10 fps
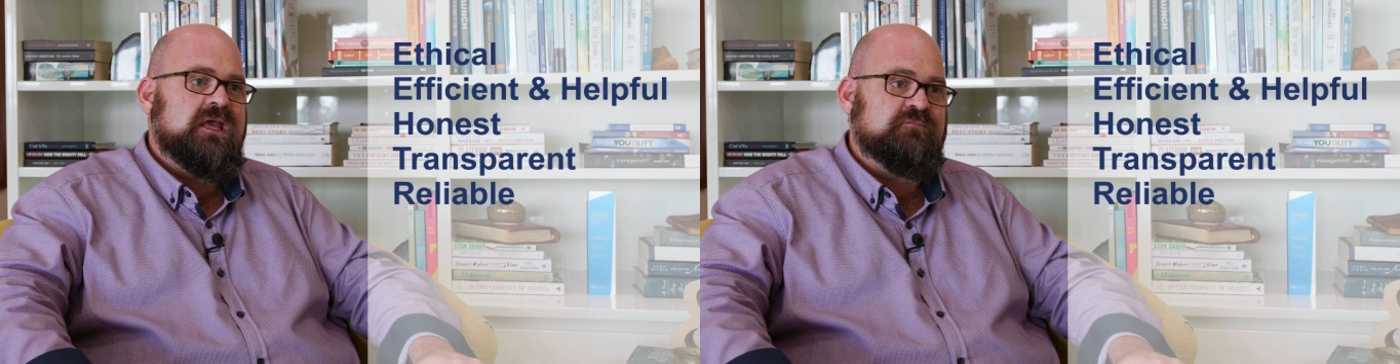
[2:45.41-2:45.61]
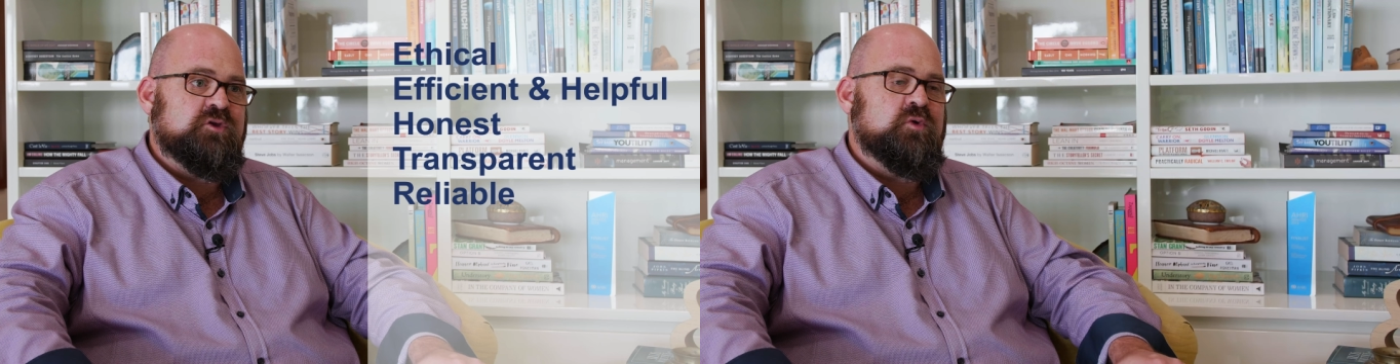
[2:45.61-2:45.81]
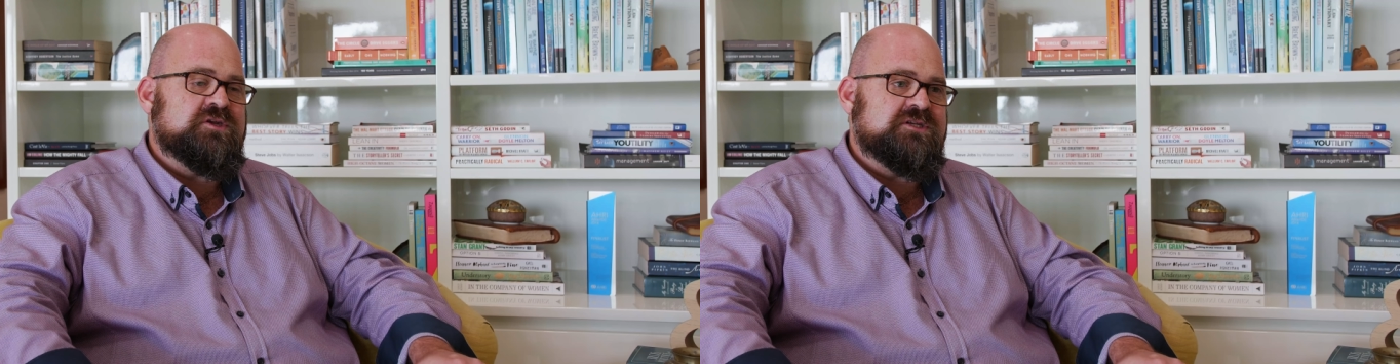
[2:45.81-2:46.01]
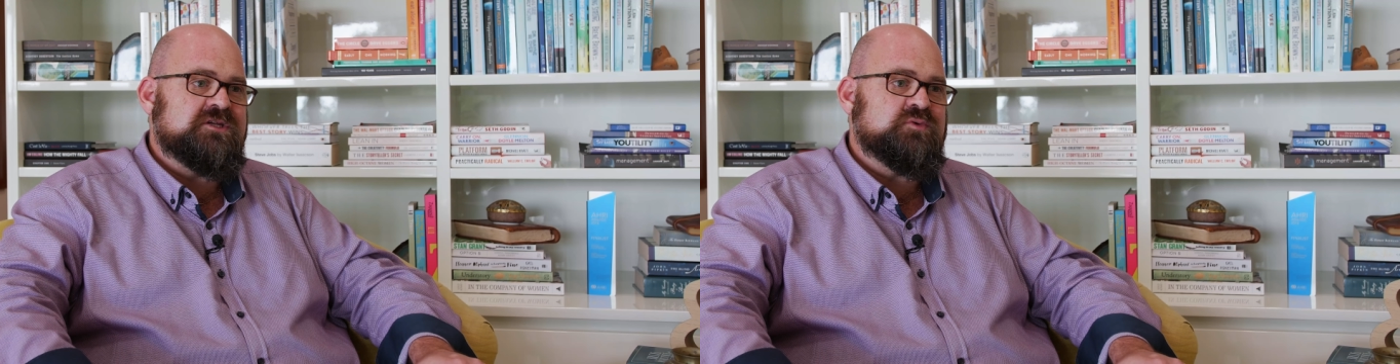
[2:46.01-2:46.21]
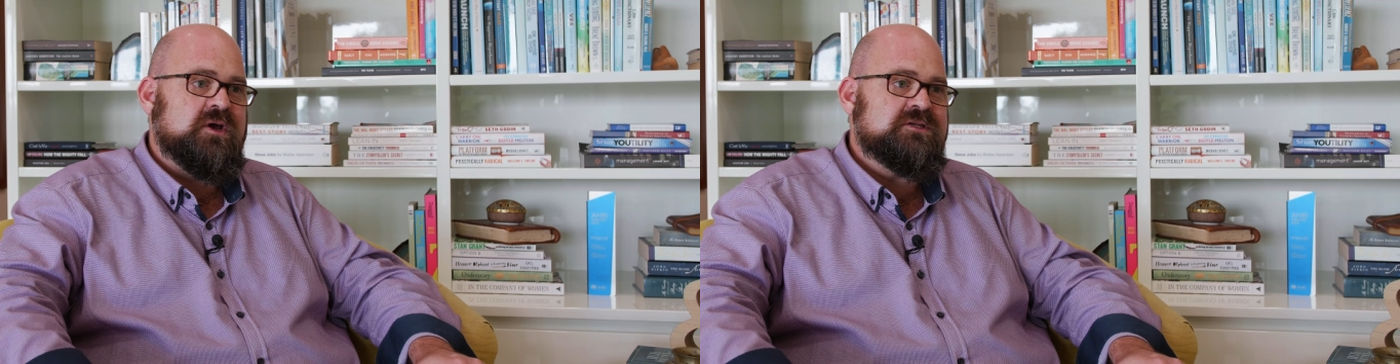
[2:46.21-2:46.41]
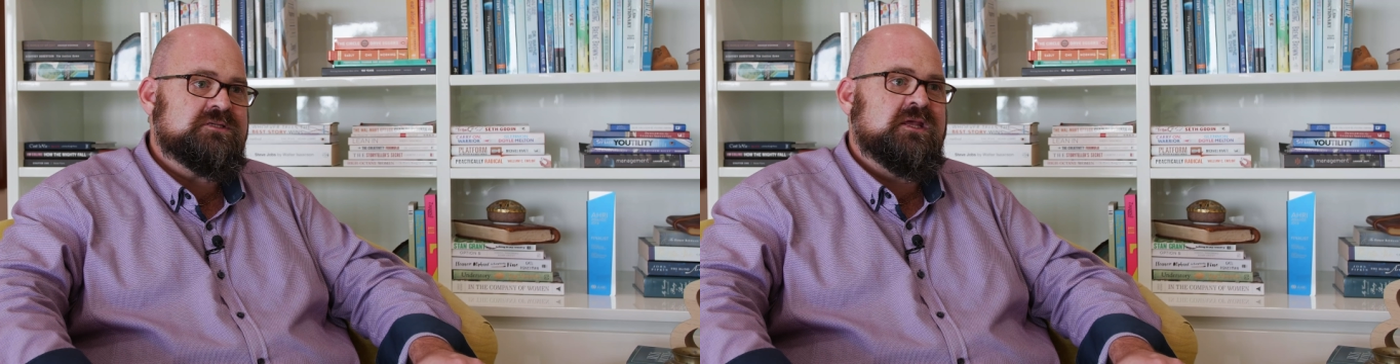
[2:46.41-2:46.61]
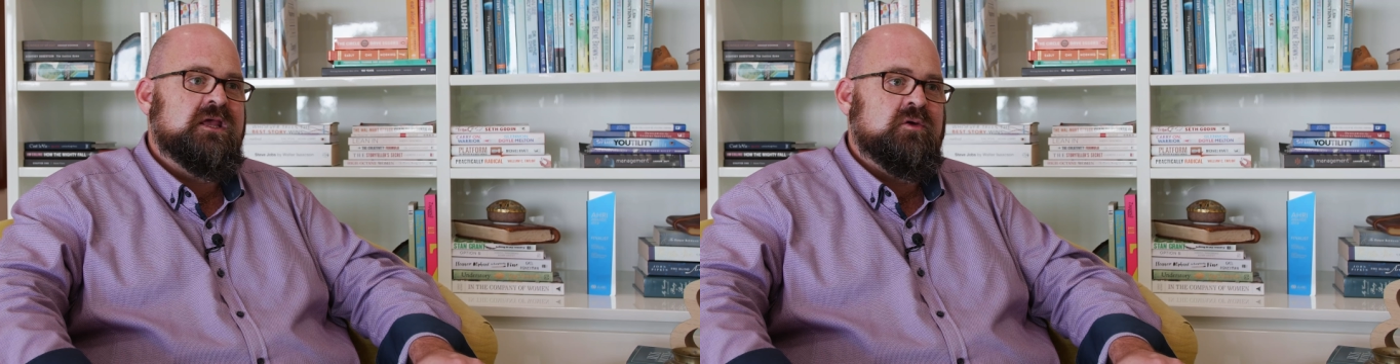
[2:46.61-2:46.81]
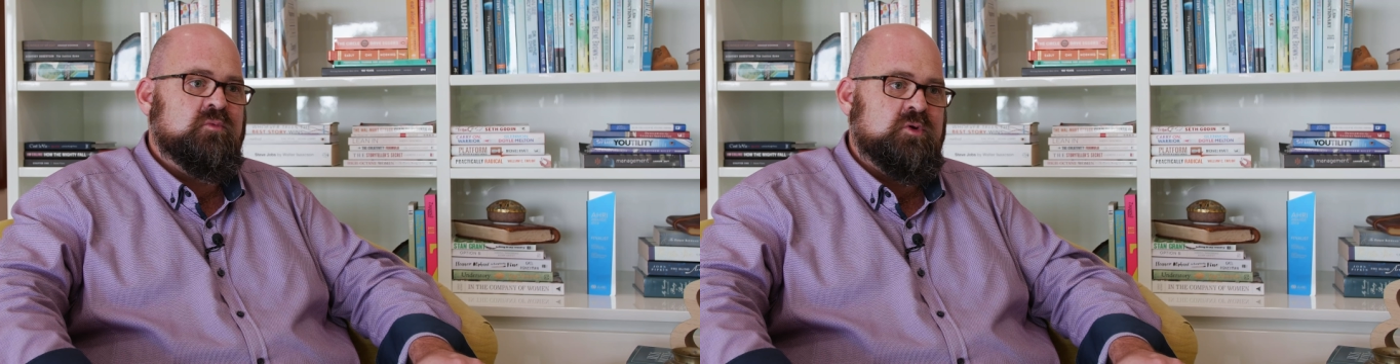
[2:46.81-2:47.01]
If you reach out to us,
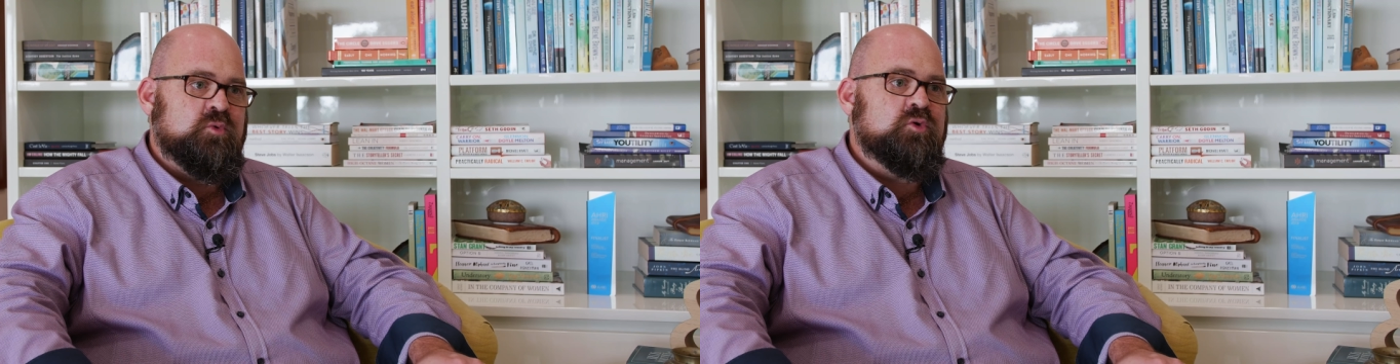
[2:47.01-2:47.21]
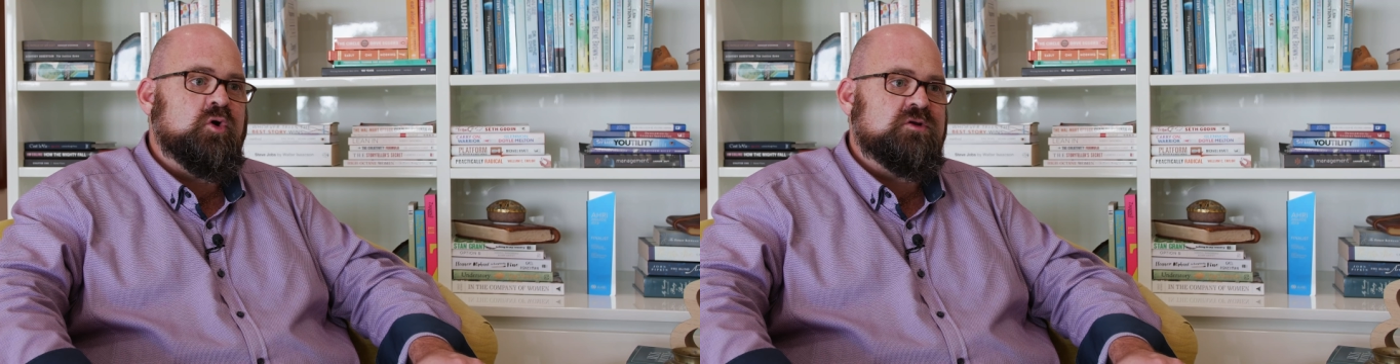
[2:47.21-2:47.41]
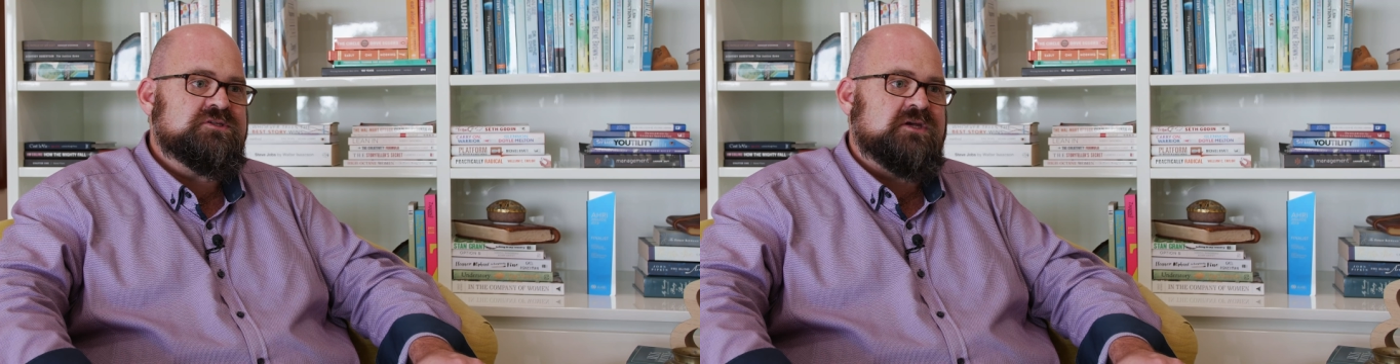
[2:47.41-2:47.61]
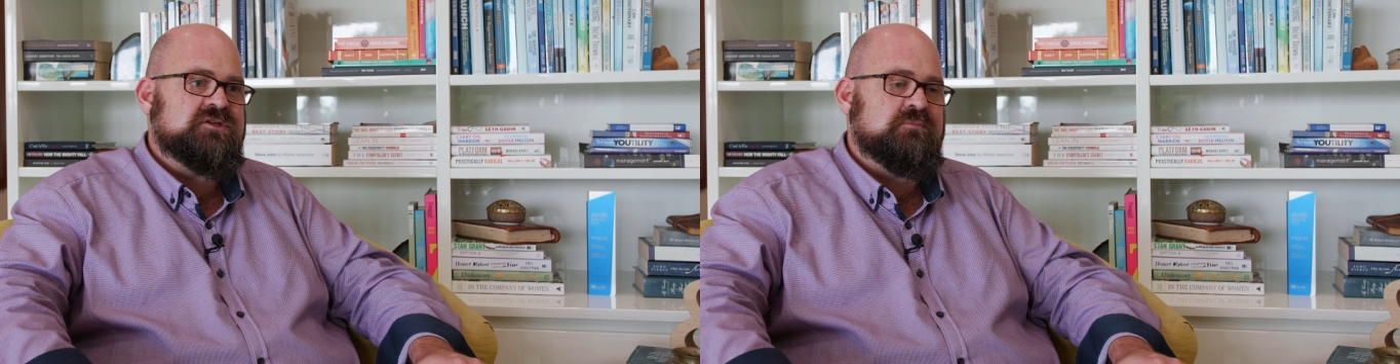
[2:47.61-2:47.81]
we will contact